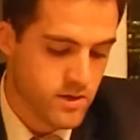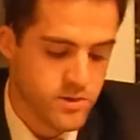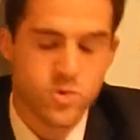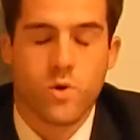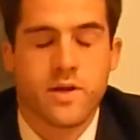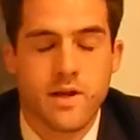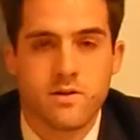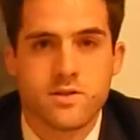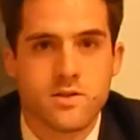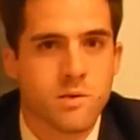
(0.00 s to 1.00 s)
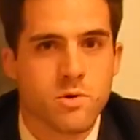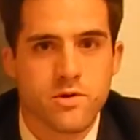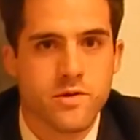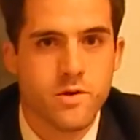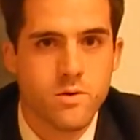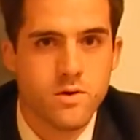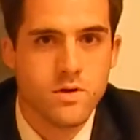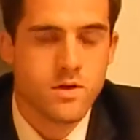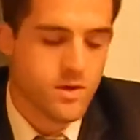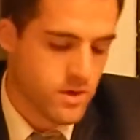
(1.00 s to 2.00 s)
Jordy Nelson, number 2,
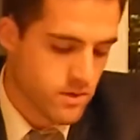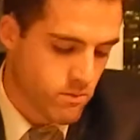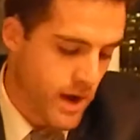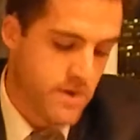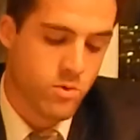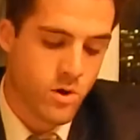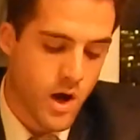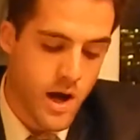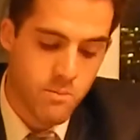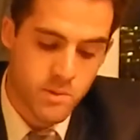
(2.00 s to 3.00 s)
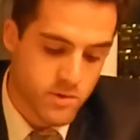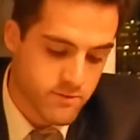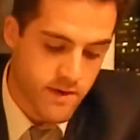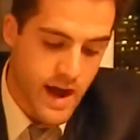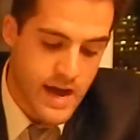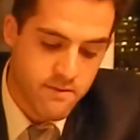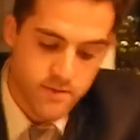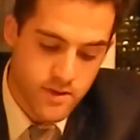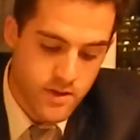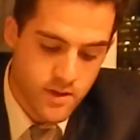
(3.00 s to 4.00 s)
Randall Cobb, number 5.
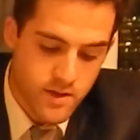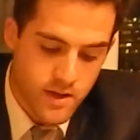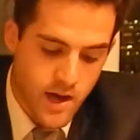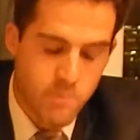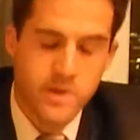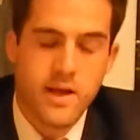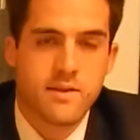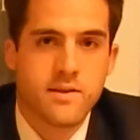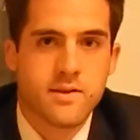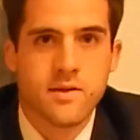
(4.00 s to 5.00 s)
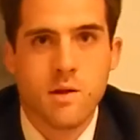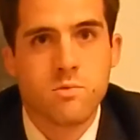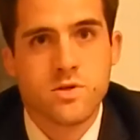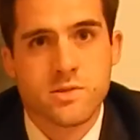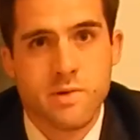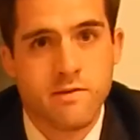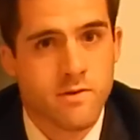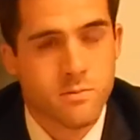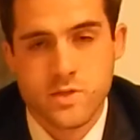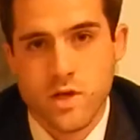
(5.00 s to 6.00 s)
I think the numbers speak for
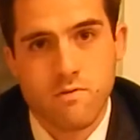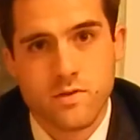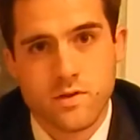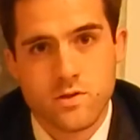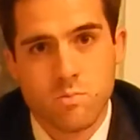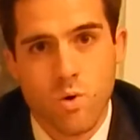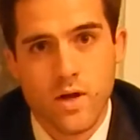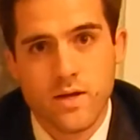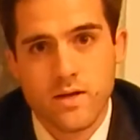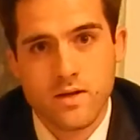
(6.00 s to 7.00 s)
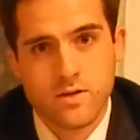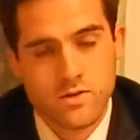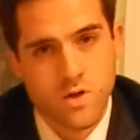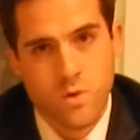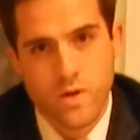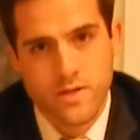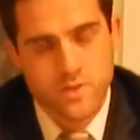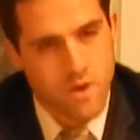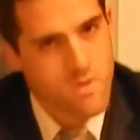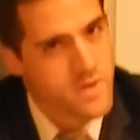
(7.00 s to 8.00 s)
themselves at this point. So it's
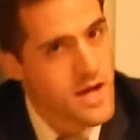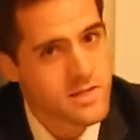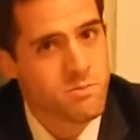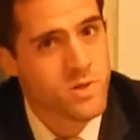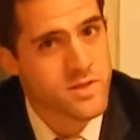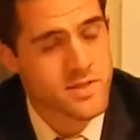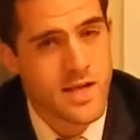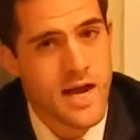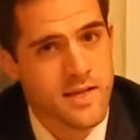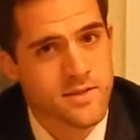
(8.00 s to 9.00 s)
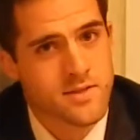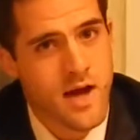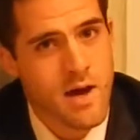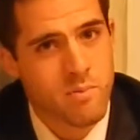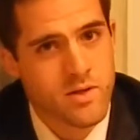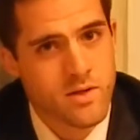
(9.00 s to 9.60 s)
hard not to put this guy in the top